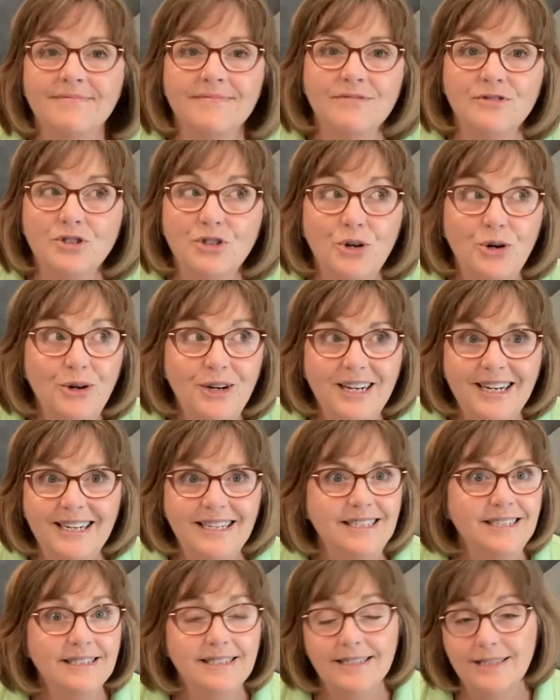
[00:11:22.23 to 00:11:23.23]
Turn it
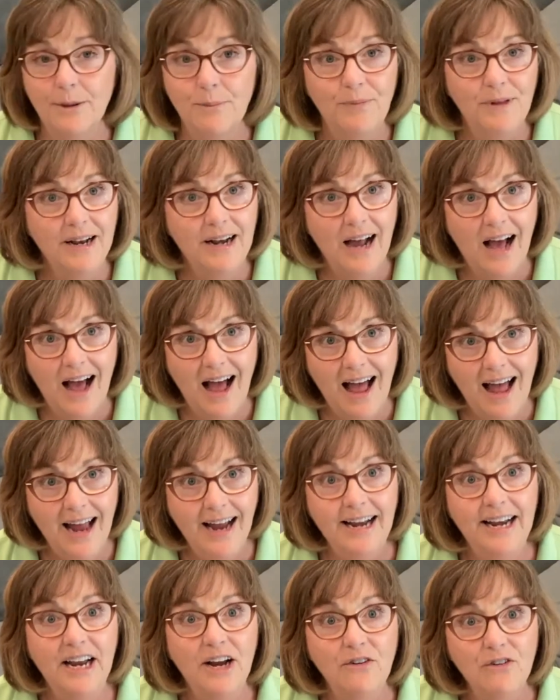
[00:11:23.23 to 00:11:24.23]
into something I
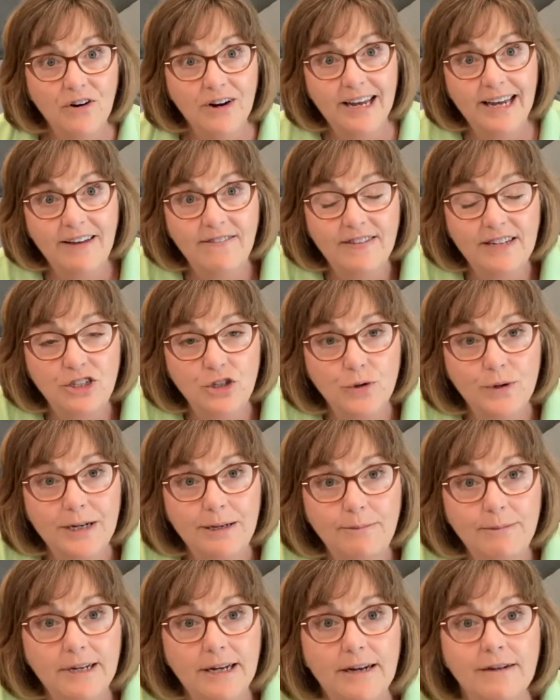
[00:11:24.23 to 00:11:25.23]
never even
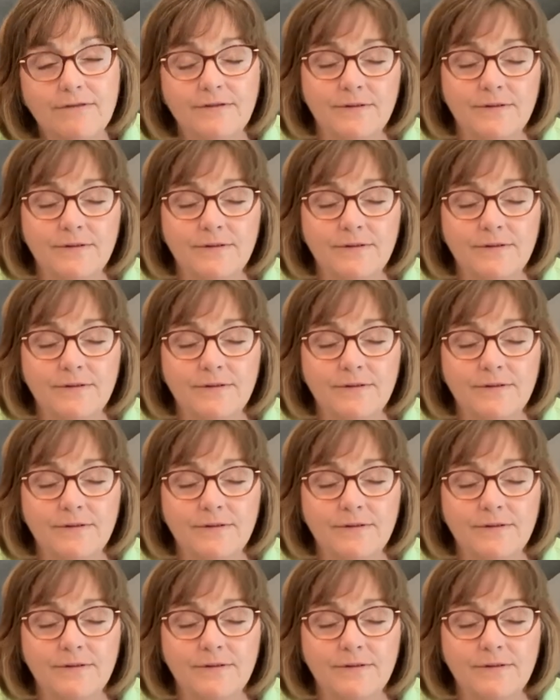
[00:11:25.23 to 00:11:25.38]
dreamed of.